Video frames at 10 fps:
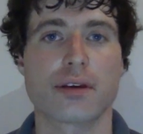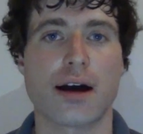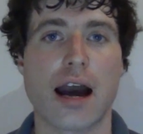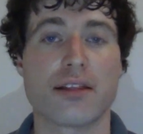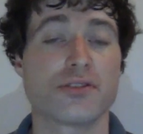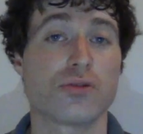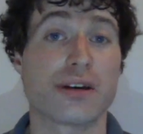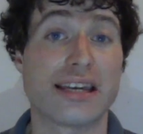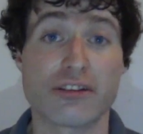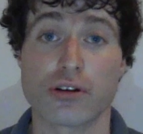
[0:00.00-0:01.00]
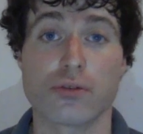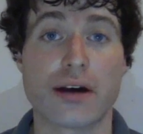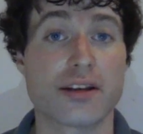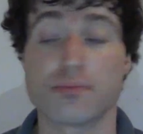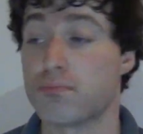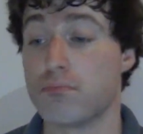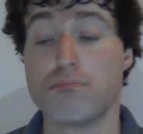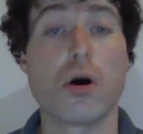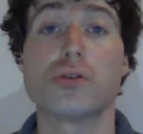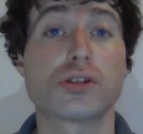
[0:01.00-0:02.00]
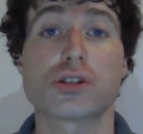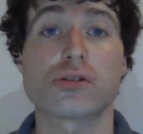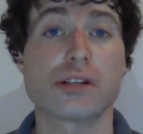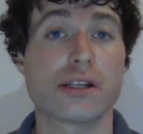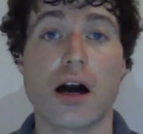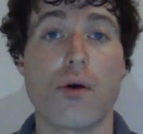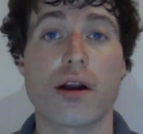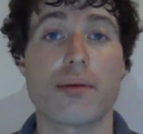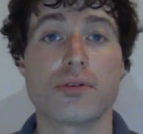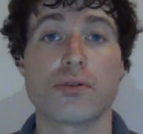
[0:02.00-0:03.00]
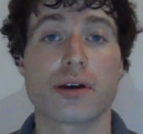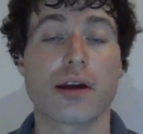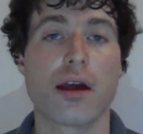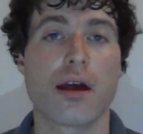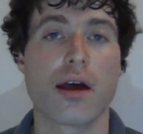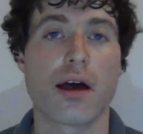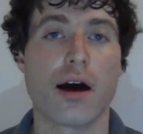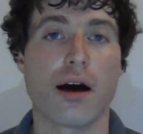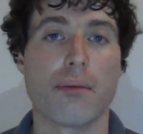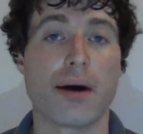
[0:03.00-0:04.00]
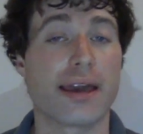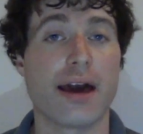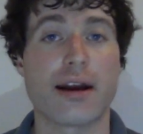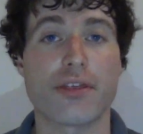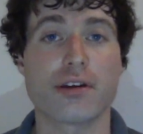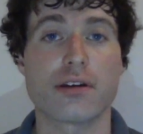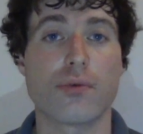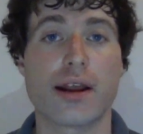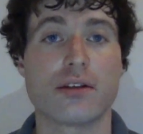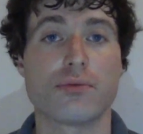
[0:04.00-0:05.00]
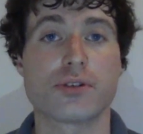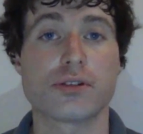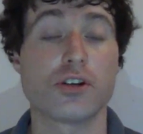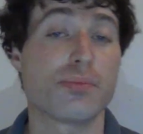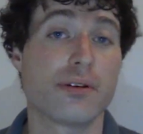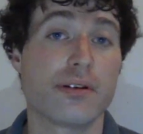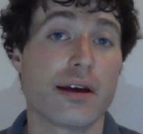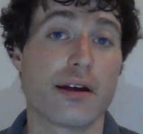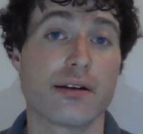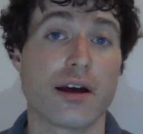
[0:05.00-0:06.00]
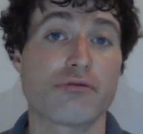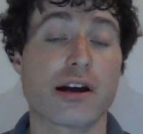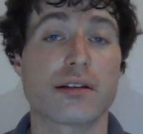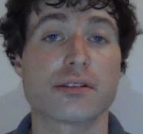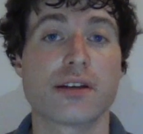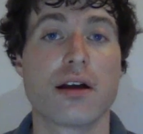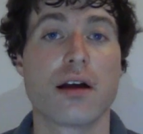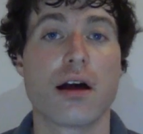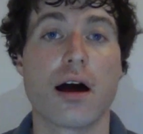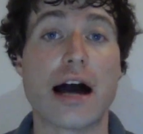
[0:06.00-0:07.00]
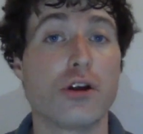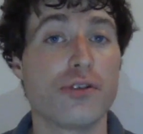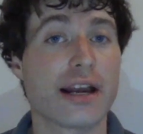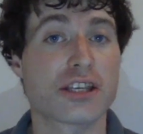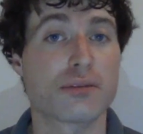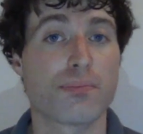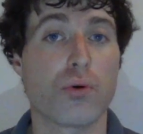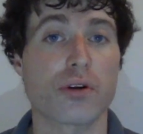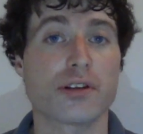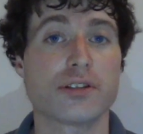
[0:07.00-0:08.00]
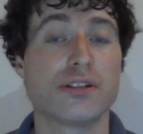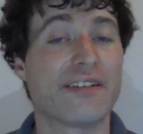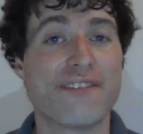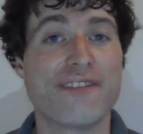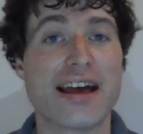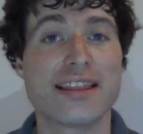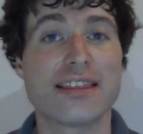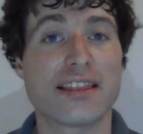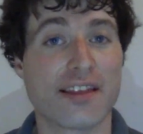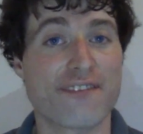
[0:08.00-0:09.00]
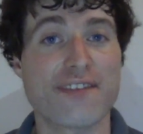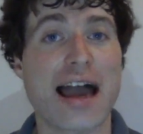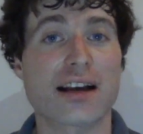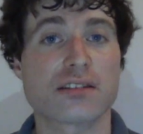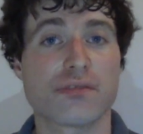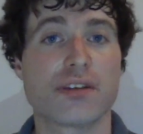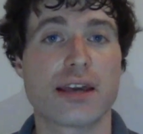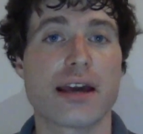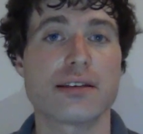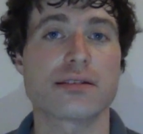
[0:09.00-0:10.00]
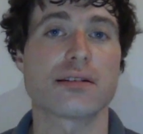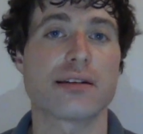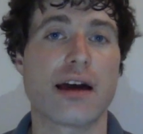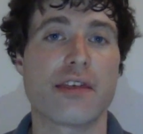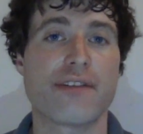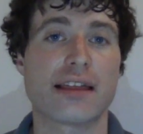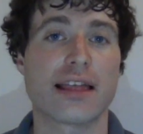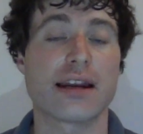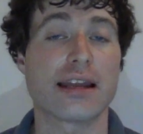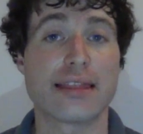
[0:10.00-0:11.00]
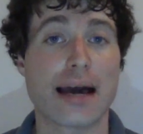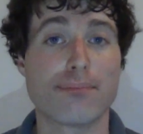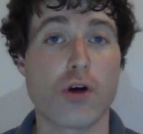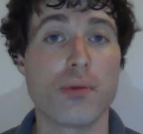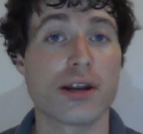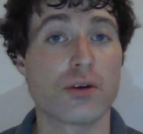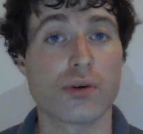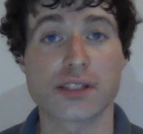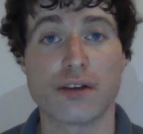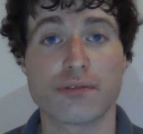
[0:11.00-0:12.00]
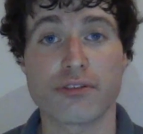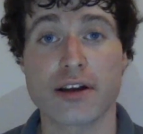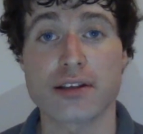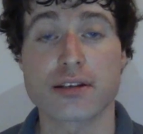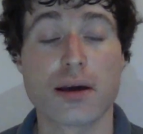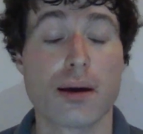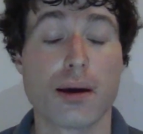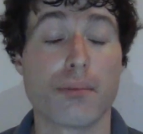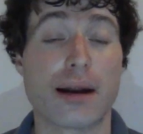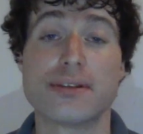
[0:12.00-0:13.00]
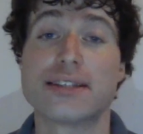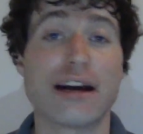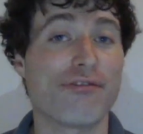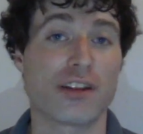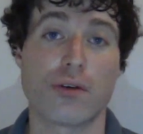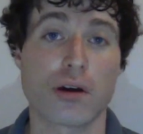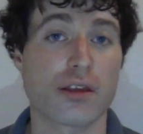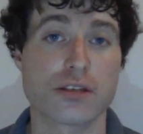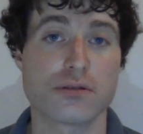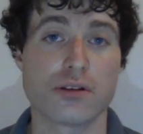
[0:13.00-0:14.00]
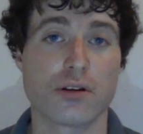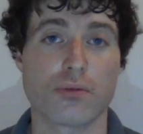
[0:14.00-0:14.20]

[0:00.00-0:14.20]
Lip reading: Kyle into a hero. That is most certainly not what I'm doing. Again, I think what he did was stupid and reckless. I do think it's important to defend the facts of the case and the fact that in that moment it was self-defense. But I'm definitely not one of these,